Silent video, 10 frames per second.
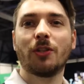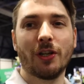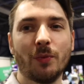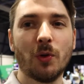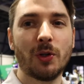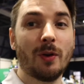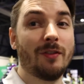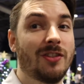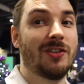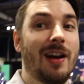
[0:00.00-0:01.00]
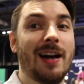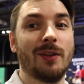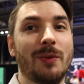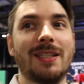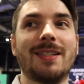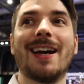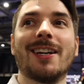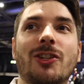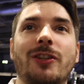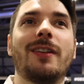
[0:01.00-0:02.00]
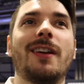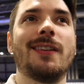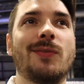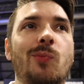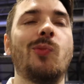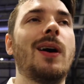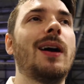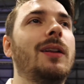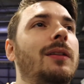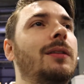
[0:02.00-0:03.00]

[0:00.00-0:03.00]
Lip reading: just gonna walk you over to our Halloween section as well.